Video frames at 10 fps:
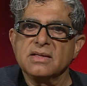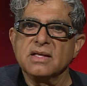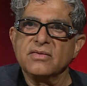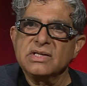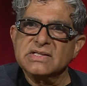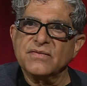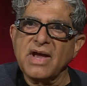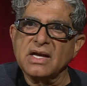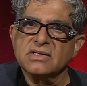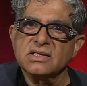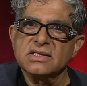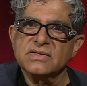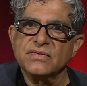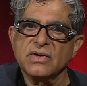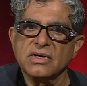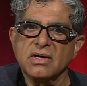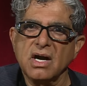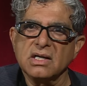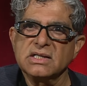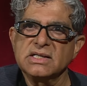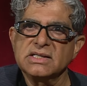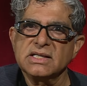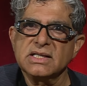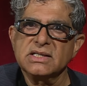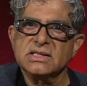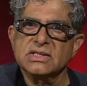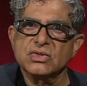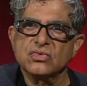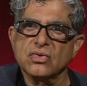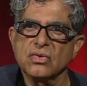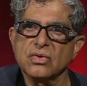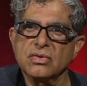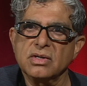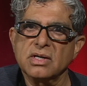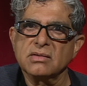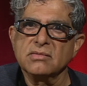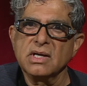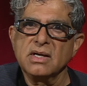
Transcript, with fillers: the risk factors for heart disease, stroke,